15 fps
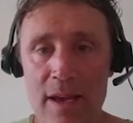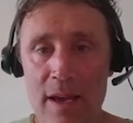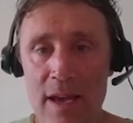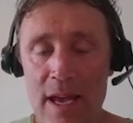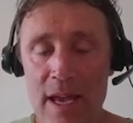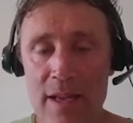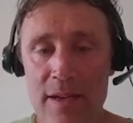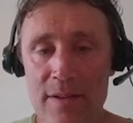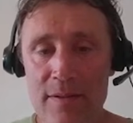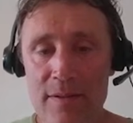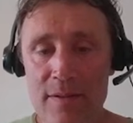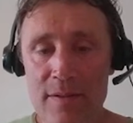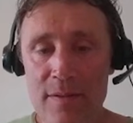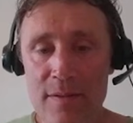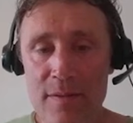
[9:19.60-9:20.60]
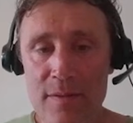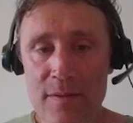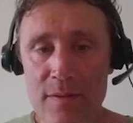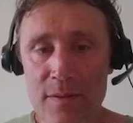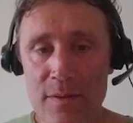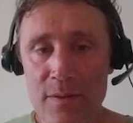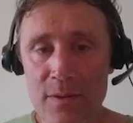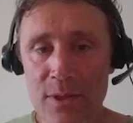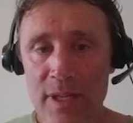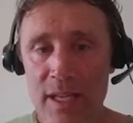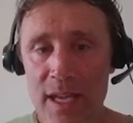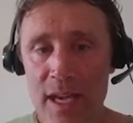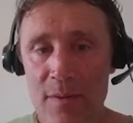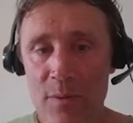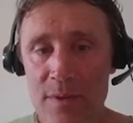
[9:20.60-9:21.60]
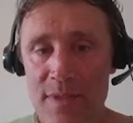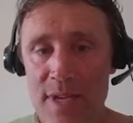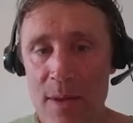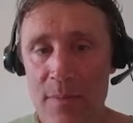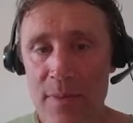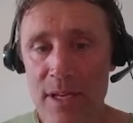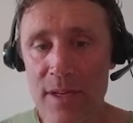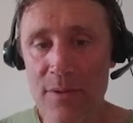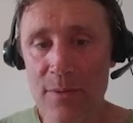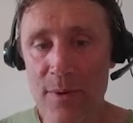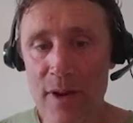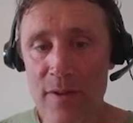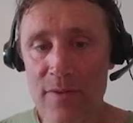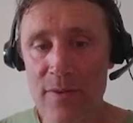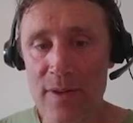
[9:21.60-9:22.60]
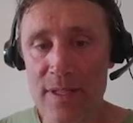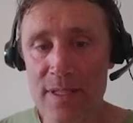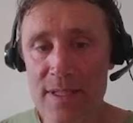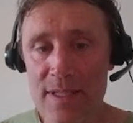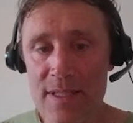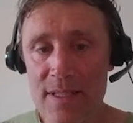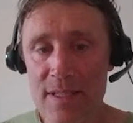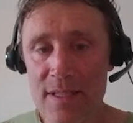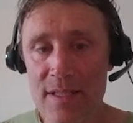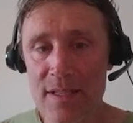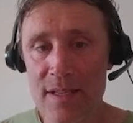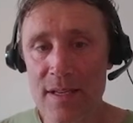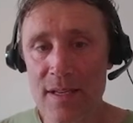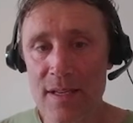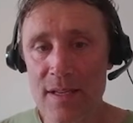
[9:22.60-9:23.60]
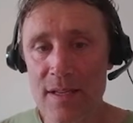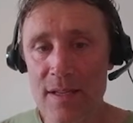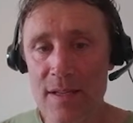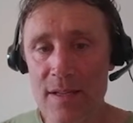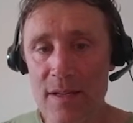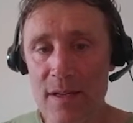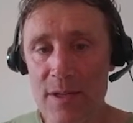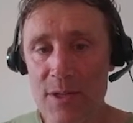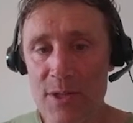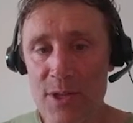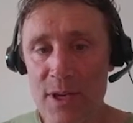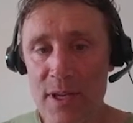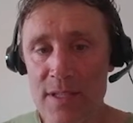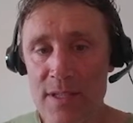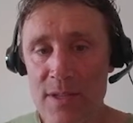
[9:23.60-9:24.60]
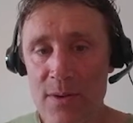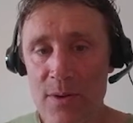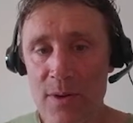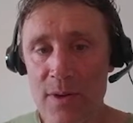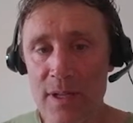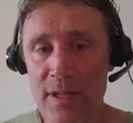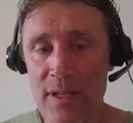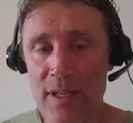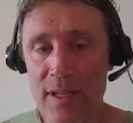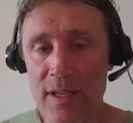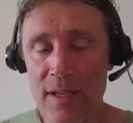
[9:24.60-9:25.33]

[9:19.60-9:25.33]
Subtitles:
and looking at what's happening in the reference, adjust accordingly.